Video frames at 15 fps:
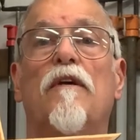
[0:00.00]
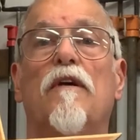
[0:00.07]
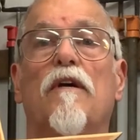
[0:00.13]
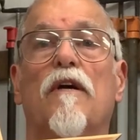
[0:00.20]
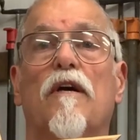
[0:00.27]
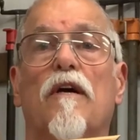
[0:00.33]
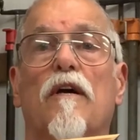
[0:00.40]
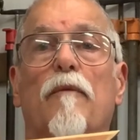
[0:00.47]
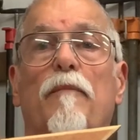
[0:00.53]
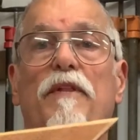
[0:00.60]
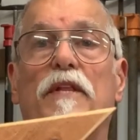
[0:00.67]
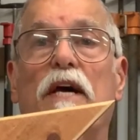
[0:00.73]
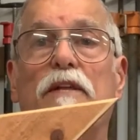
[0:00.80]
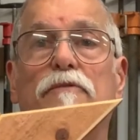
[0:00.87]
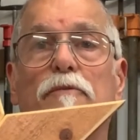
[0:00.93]
But
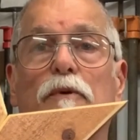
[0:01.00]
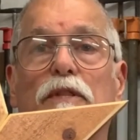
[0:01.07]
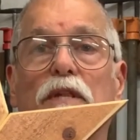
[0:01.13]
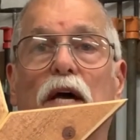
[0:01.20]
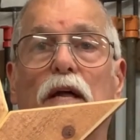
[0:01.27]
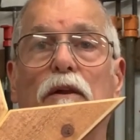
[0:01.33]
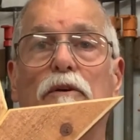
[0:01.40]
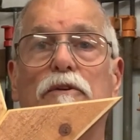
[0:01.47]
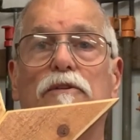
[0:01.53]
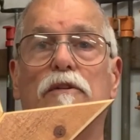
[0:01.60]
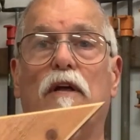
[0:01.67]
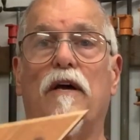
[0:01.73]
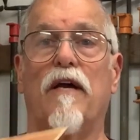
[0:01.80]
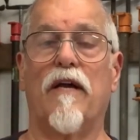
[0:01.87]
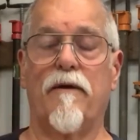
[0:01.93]
that's what that looks
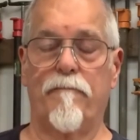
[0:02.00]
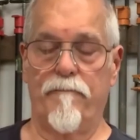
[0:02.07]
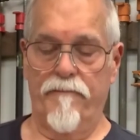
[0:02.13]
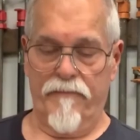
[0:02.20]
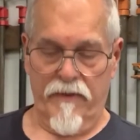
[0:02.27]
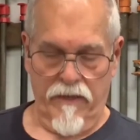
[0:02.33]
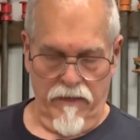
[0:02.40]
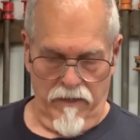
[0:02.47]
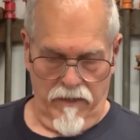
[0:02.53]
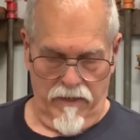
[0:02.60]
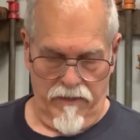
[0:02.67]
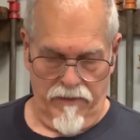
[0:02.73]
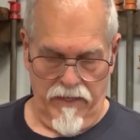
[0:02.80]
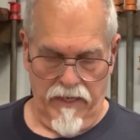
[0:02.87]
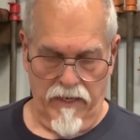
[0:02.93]
like.
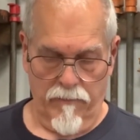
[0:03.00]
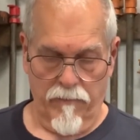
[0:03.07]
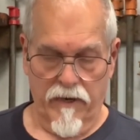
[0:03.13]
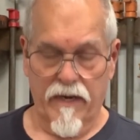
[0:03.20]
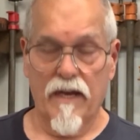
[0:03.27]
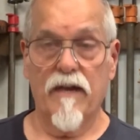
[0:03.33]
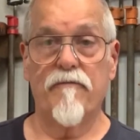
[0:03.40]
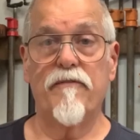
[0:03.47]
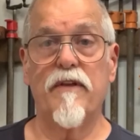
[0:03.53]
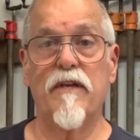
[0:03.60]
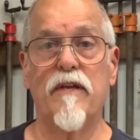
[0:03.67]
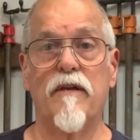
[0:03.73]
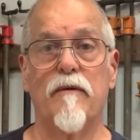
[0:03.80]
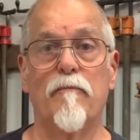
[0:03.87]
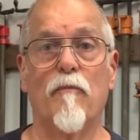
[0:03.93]
And then we have
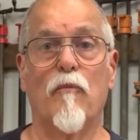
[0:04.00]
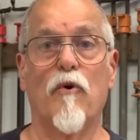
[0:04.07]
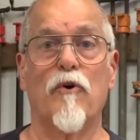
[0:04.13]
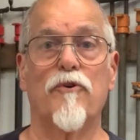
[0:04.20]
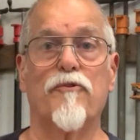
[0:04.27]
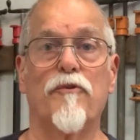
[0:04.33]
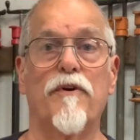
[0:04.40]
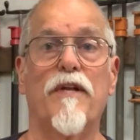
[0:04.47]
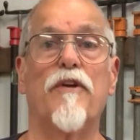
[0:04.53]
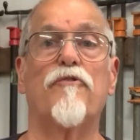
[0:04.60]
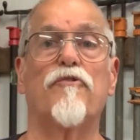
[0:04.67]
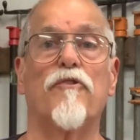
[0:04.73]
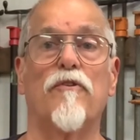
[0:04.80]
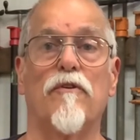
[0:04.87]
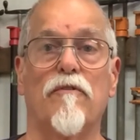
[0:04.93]
the more
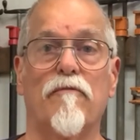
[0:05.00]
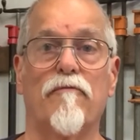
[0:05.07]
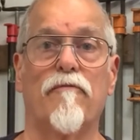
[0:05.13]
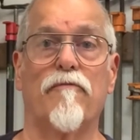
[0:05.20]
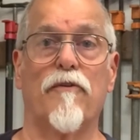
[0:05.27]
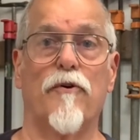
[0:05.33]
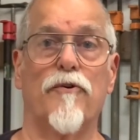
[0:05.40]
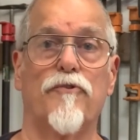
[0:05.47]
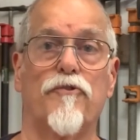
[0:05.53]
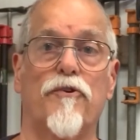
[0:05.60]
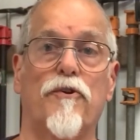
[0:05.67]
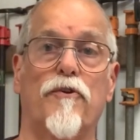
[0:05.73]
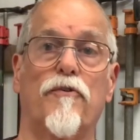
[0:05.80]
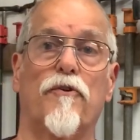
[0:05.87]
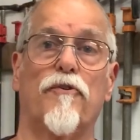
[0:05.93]
traditional
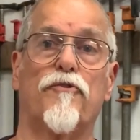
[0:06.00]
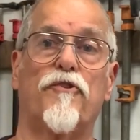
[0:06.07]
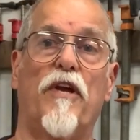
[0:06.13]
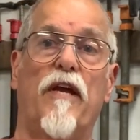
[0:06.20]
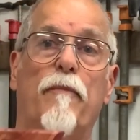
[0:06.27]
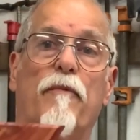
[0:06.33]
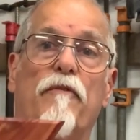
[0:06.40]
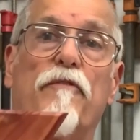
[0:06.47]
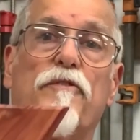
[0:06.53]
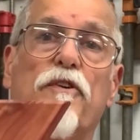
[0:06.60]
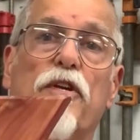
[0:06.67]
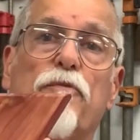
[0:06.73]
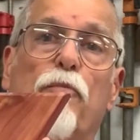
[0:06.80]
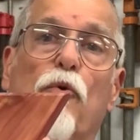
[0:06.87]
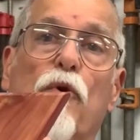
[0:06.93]
version or shape of a
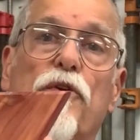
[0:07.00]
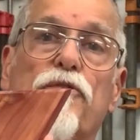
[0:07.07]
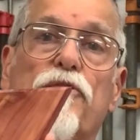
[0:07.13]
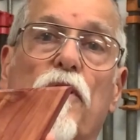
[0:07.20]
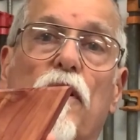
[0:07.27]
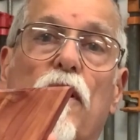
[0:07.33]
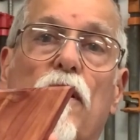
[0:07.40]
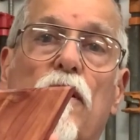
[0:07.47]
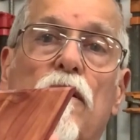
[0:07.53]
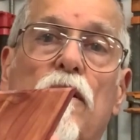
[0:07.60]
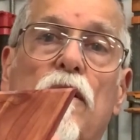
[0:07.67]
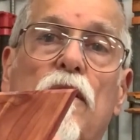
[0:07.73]
6-point star.